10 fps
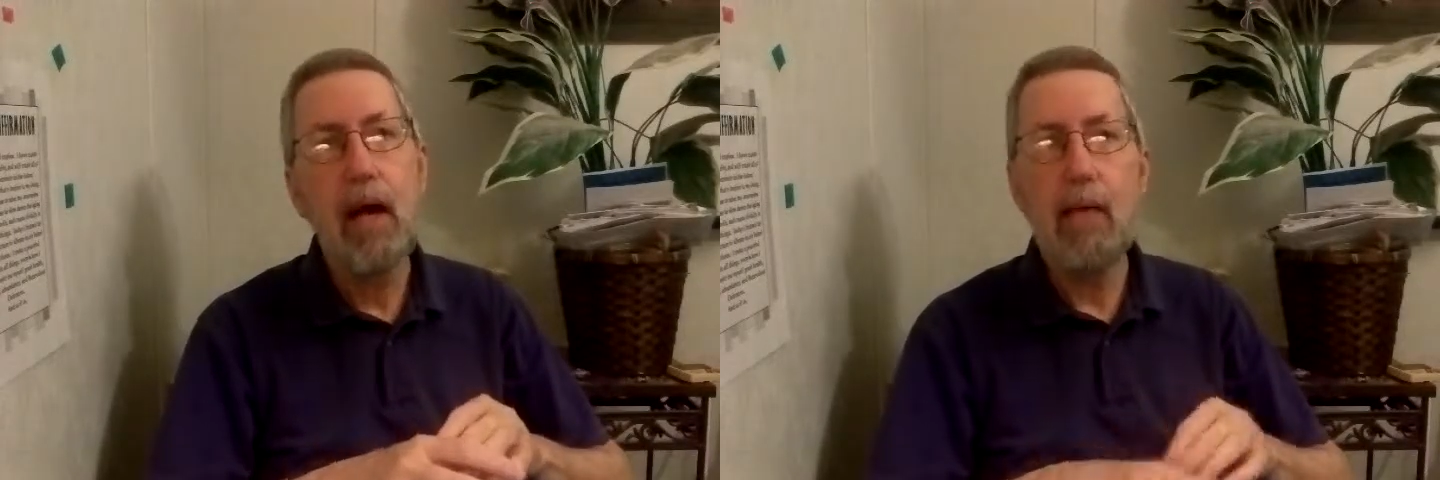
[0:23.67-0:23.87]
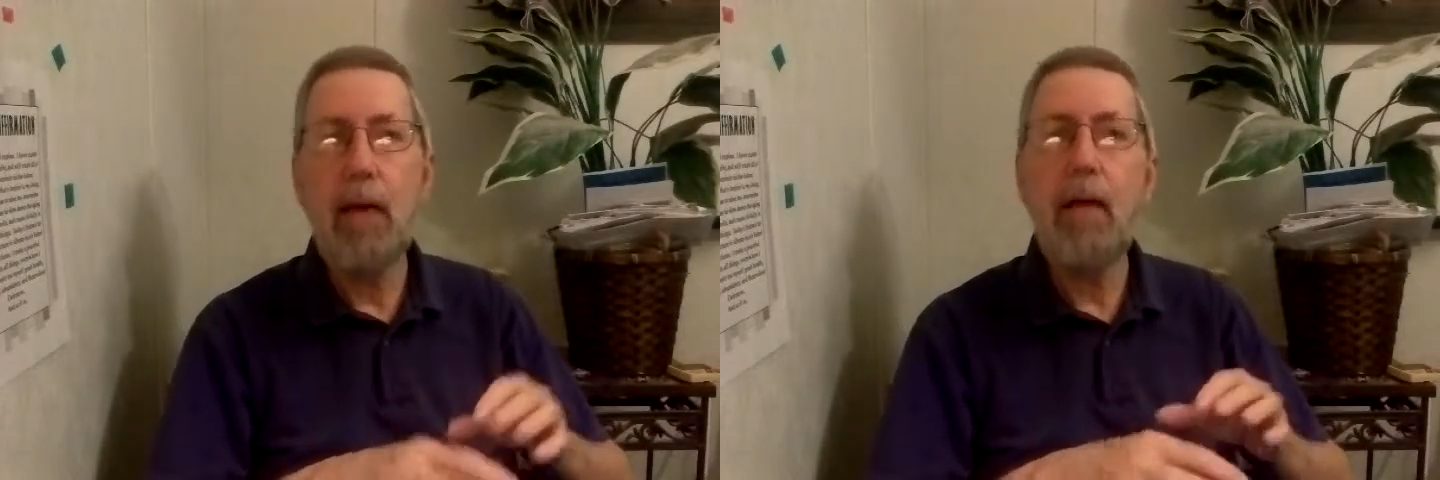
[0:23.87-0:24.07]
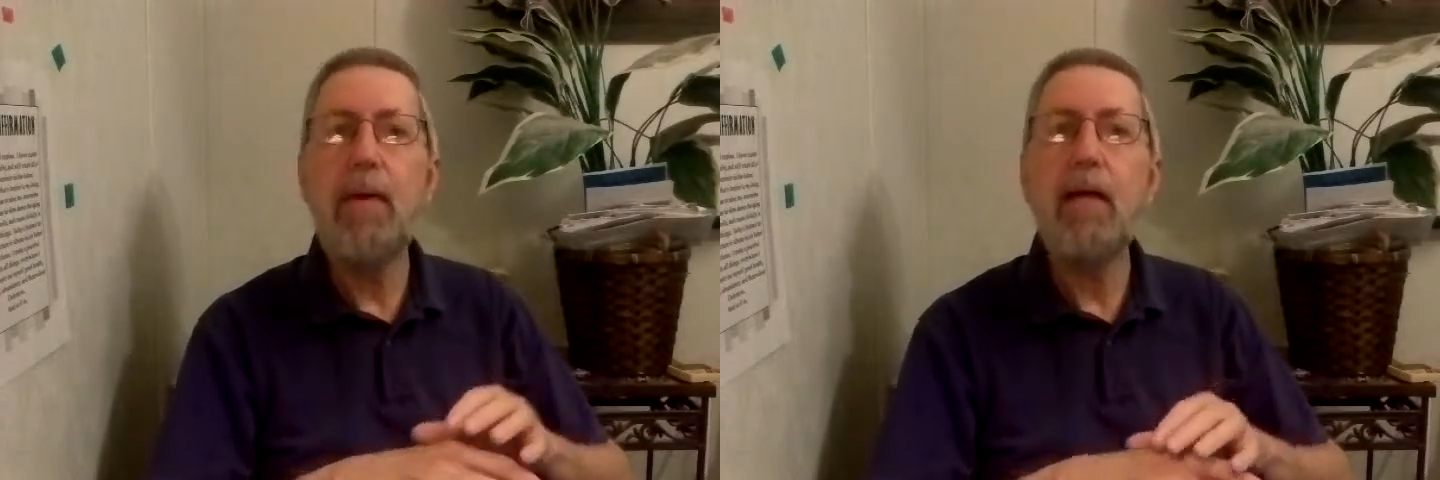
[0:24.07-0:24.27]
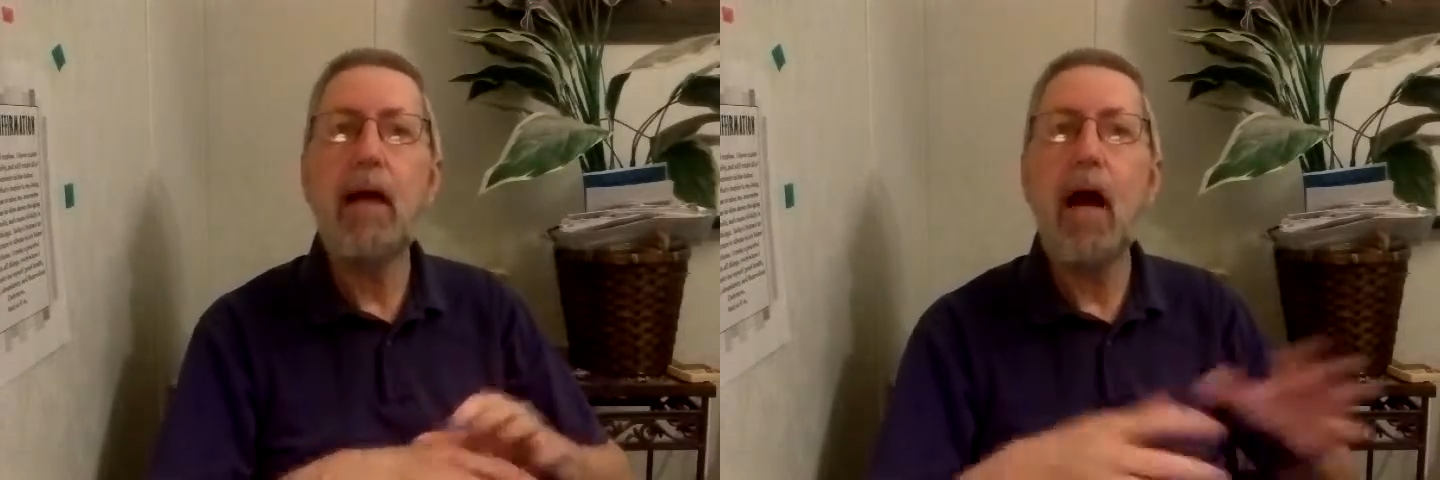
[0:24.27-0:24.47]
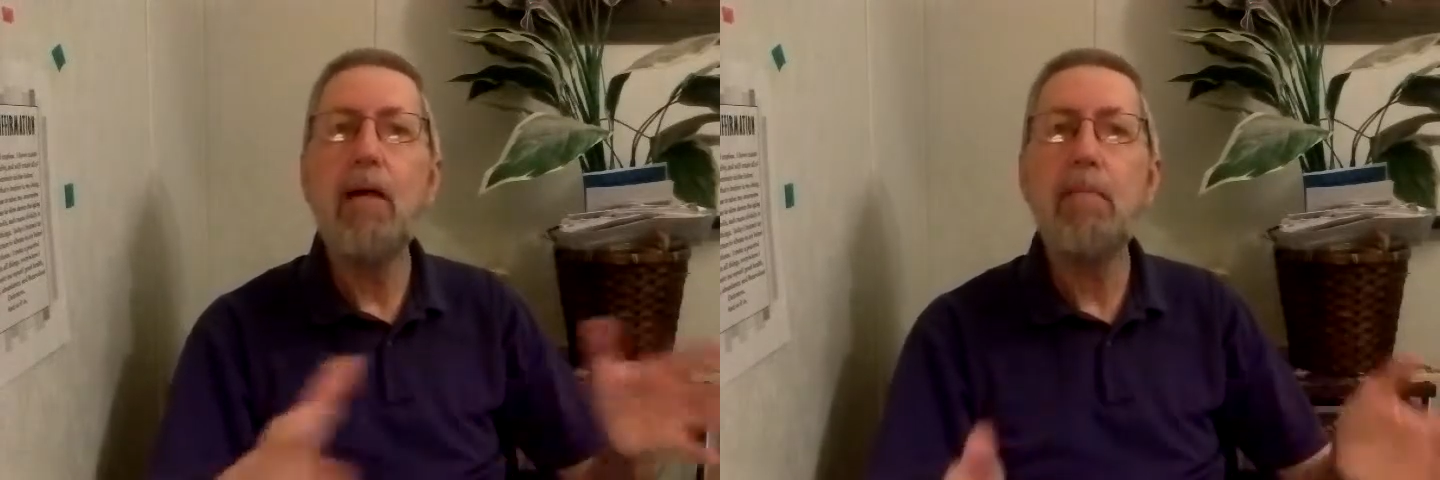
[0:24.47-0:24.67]
and maybe
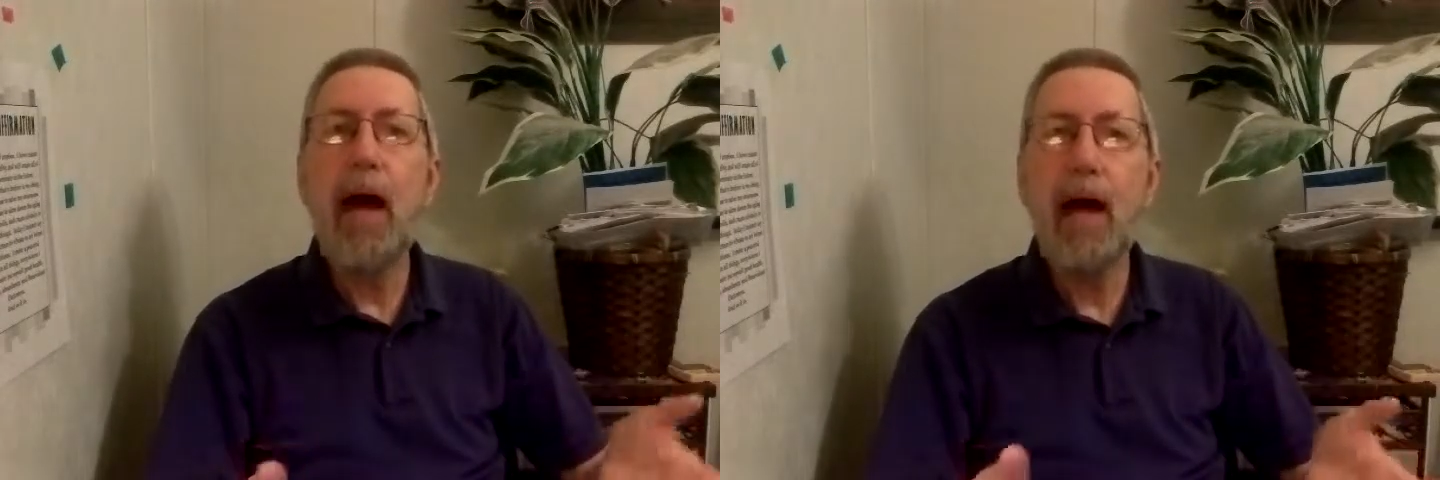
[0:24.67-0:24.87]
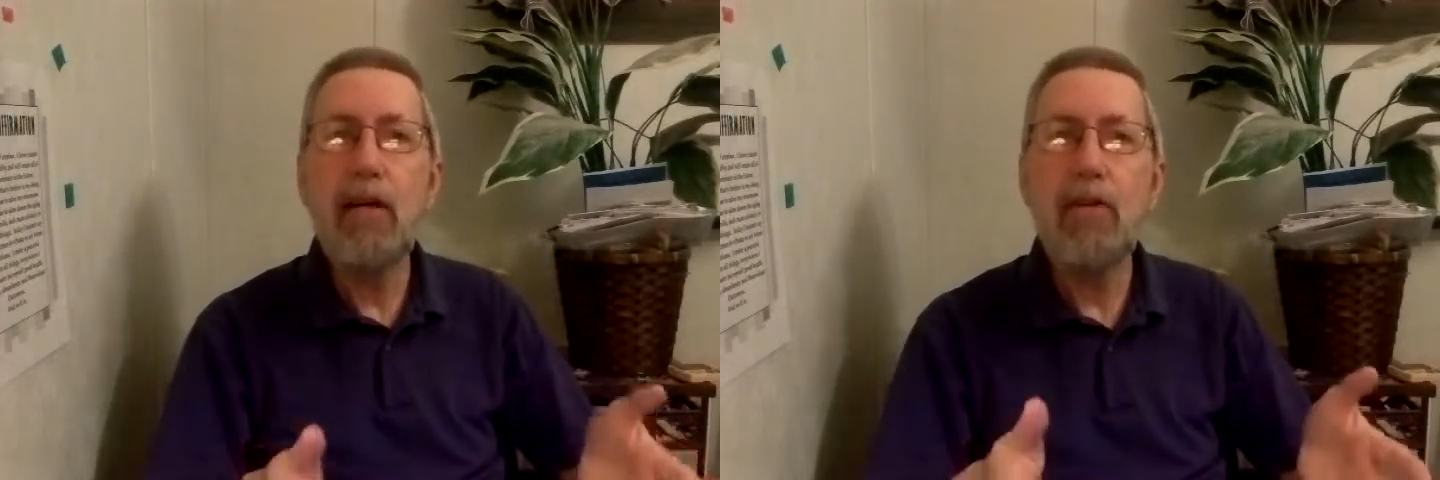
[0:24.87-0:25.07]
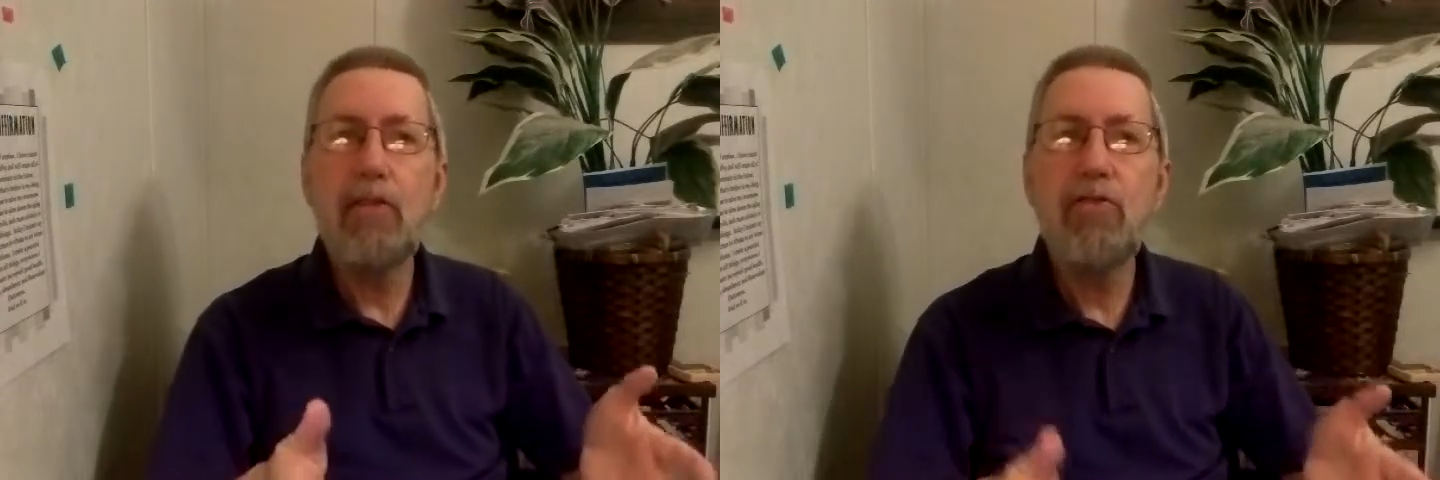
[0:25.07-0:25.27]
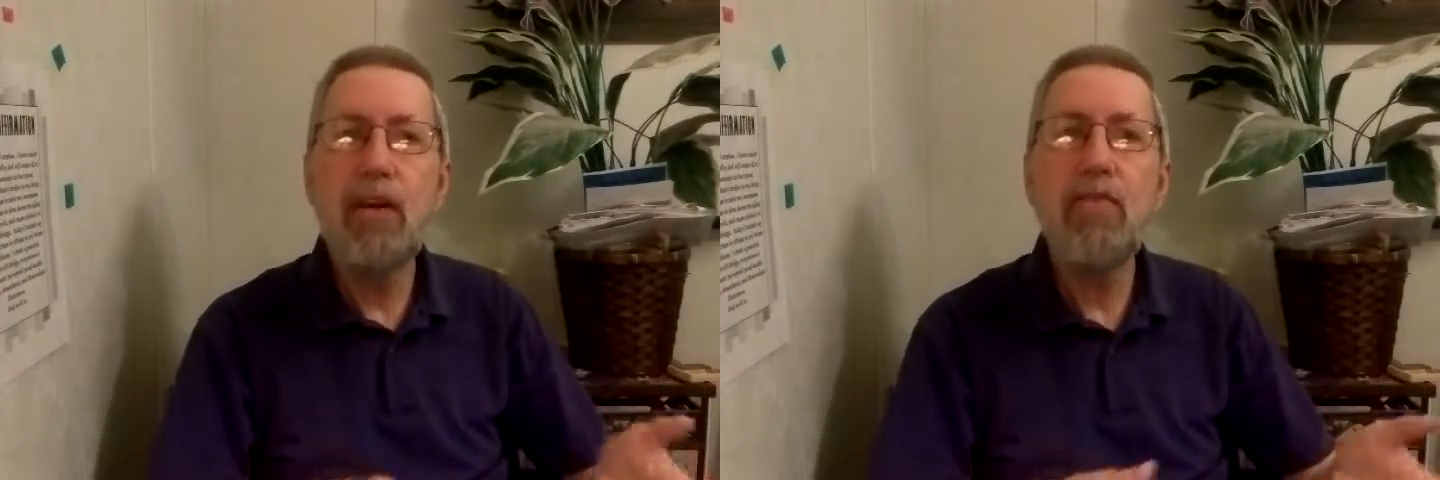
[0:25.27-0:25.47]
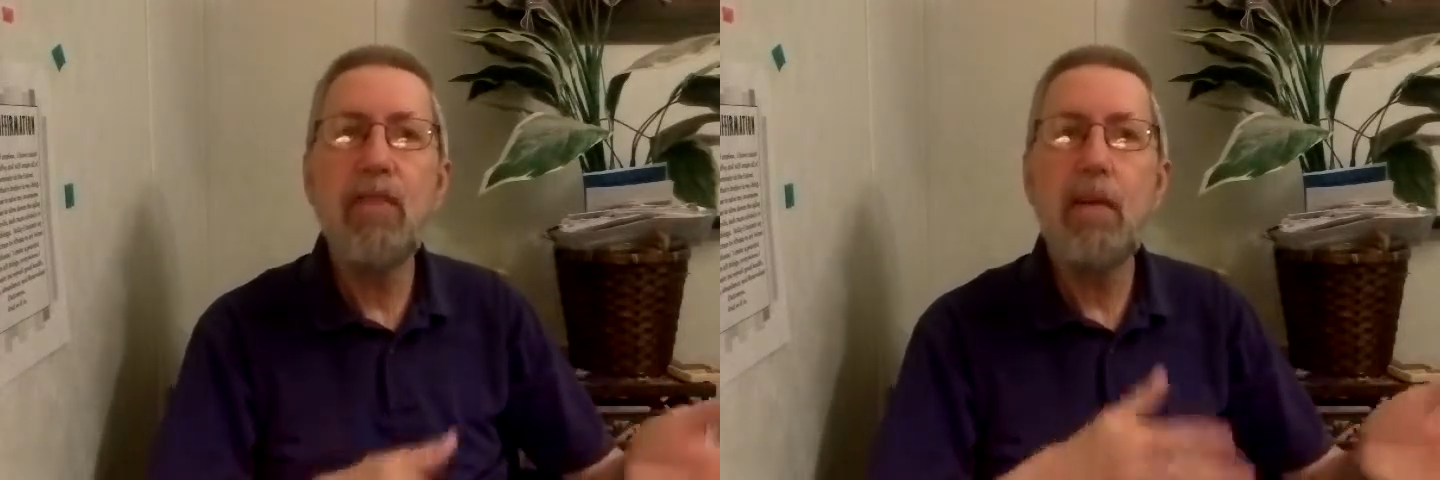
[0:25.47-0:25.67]
got back to
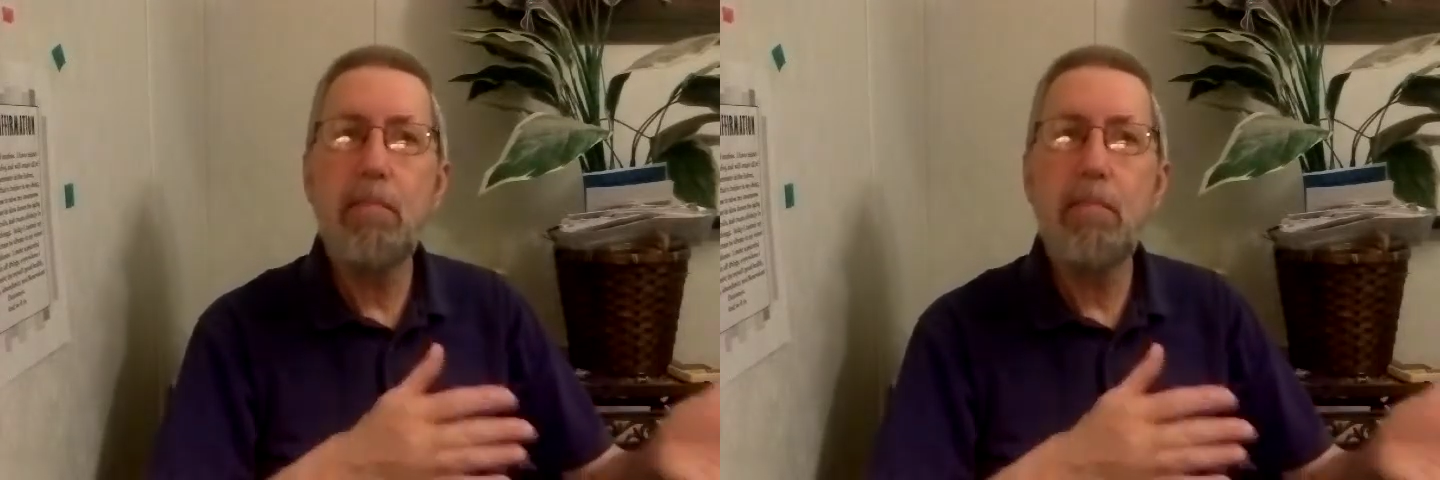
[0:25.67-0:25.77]
just the